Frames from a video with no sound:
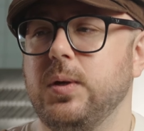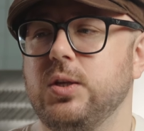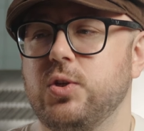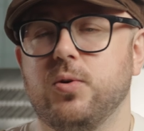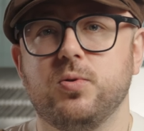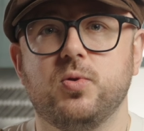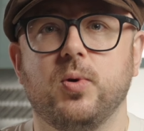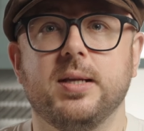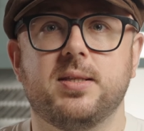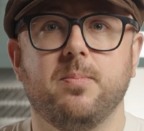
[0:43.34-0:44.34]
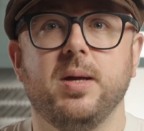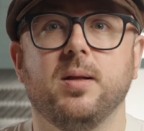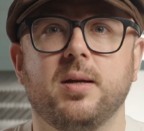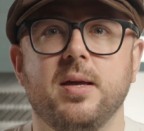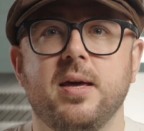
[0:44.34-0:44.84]
we chose to add some
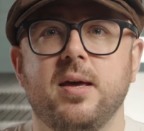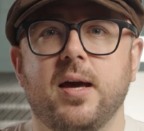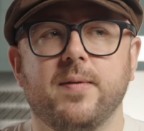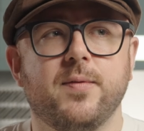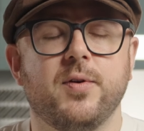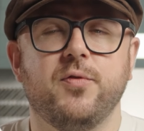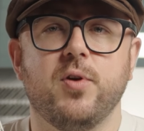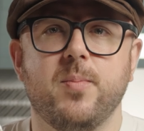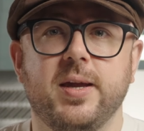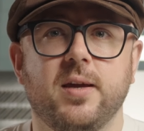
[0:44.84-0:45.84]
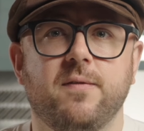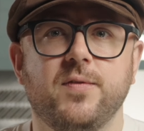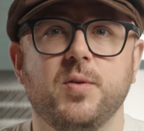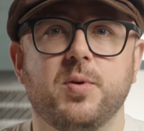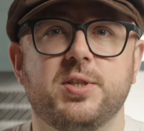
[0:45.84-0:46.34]
milk. However, if you are making
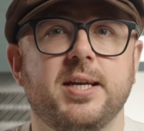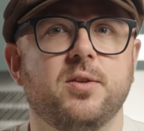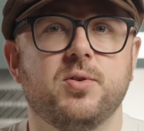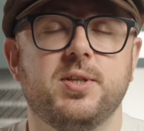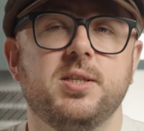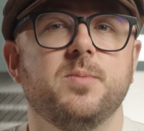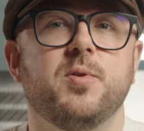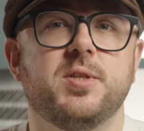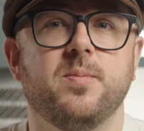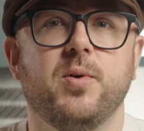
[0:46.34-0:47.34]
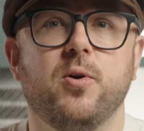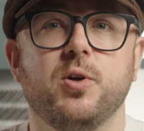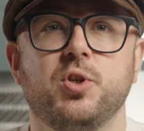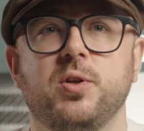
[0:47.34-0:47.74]
50% or 60% brioche,